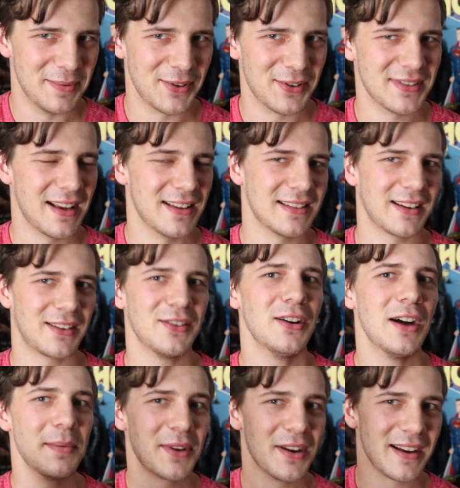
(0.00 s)
because I was like,
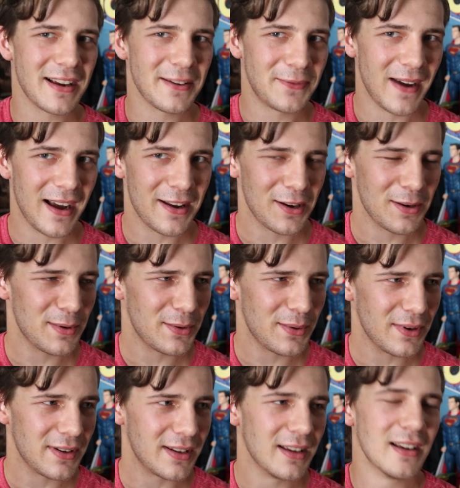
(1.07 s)
oh, I'm gonna get fired, oh my
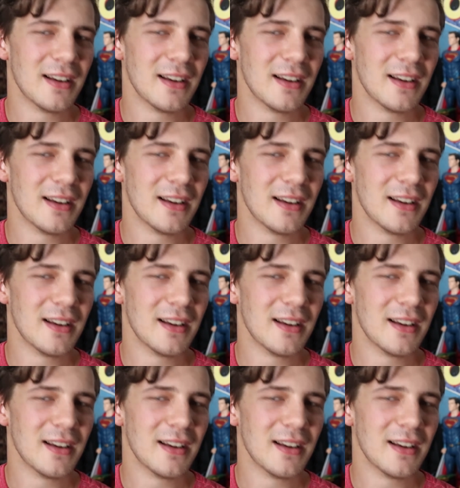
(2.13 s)
word.